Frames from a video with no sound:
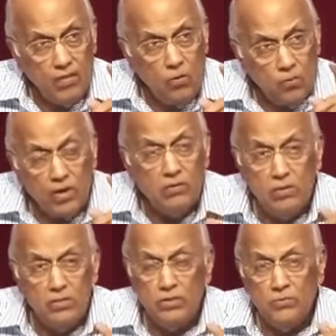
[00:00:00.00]
one
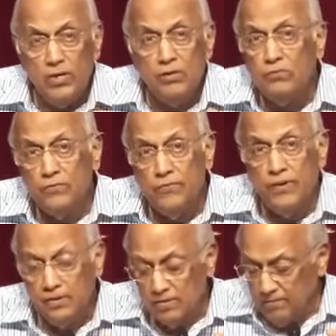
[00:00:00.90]
reason we don't
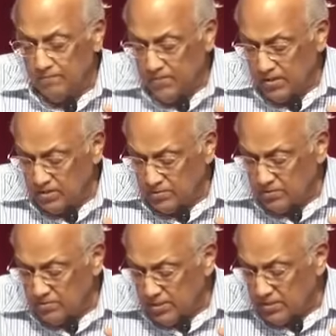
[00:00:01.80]
fear is
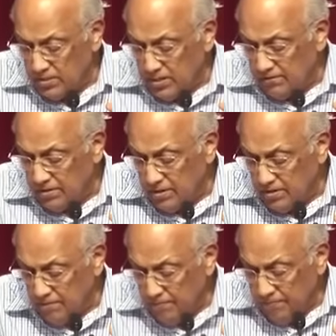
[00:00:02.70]
the reason given
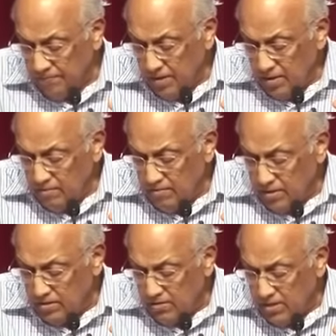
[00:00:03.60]
in
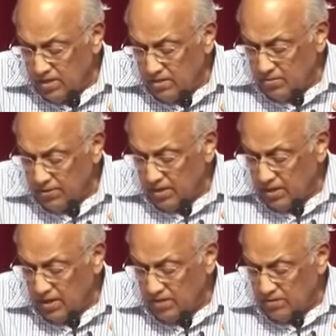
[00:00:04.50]
Matthew ten,
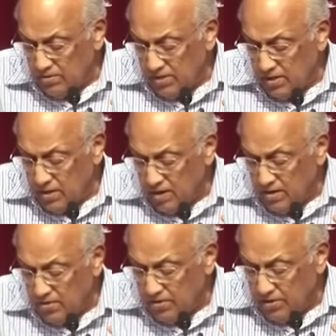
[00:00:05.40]
twenty-eight, twenty-nine
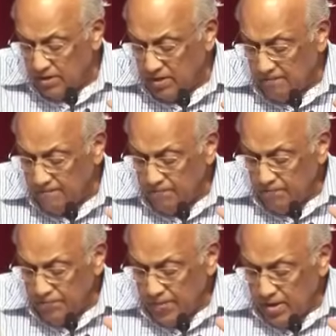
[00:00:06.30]
and thirty,
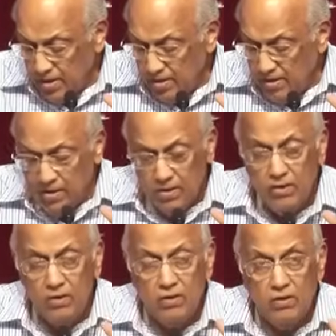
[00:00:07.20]

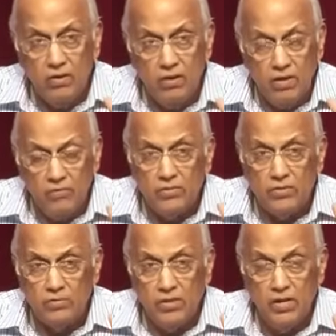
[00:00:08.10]
that even if
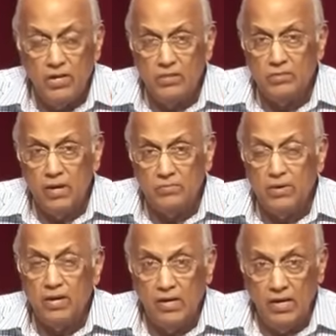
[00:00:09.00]
somebody kills my
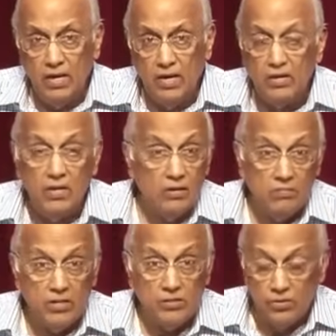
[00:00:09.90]
body, he can't kill
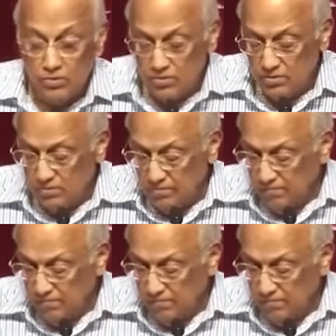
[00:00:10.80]
my soul.